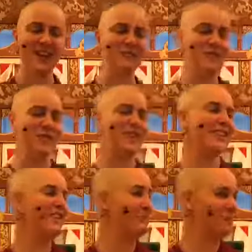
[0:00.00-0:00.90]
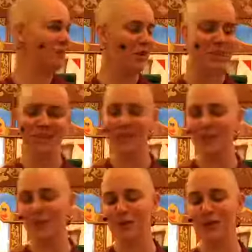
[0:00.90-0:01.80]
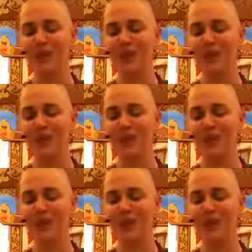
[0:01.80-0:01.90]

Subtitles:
so that it's a bit more accessible.